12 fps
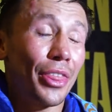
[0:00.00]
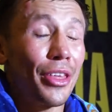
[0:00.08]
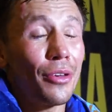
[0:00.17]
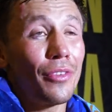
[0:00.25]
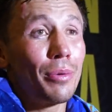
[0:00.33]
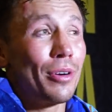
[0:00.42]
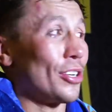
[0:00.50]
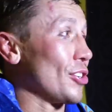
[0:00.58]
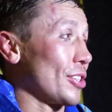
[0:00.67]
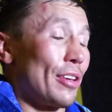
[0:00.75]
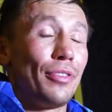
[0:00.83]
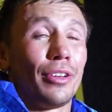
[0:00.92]
Thank you very much.
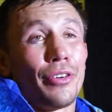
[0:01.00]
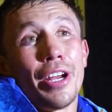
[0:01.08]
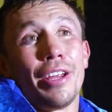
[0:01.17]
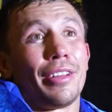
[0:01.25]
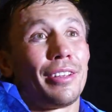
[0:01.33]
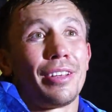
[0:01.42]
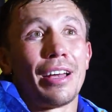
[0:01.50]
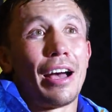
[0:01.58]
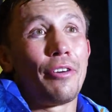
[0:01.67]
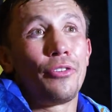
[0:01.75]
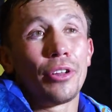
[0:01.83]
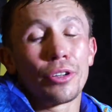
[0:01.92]
I feel great.
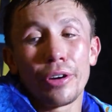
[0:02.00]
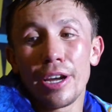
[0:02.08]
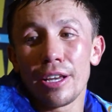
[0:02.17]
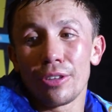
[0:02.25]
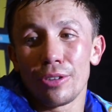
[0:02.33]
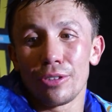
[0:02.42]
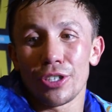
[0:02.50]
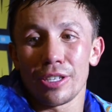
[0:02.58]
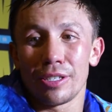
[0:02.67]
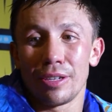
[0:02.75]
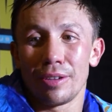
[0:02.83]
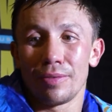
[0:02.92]
I feel great, you know,
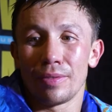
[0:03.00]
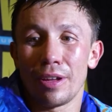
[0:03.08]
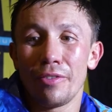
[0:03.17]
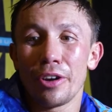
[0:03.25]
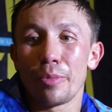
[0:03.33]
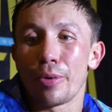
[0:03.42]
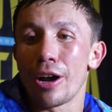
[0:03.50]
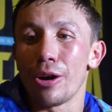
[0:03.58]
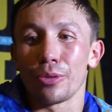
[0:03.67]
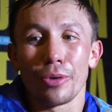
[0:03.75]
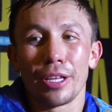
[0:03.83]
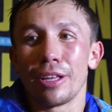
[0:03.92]
just I'm very
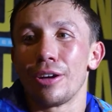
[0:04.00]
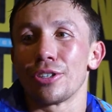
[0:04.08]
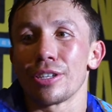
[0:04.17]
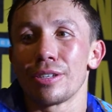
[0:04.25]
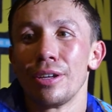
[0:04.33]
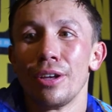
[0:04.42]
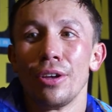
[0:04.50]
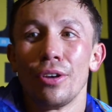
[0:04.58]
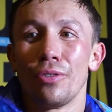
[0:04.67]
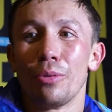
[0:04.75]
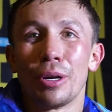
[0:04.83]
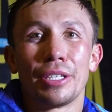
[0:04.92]
proud right now just
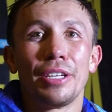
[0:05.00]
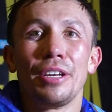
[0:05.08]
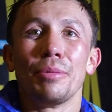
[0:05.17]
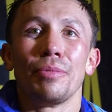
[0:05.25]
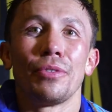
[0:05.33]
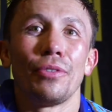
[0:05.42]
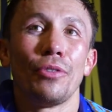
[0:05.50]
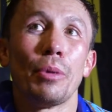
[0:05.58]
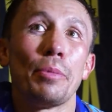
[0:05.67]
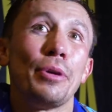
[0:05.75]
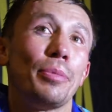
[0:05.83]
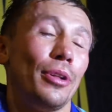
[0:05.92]
for my team, for
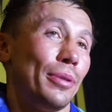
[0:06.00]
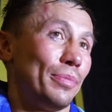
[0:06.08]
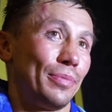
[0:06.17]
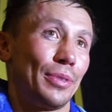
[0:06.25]
my people.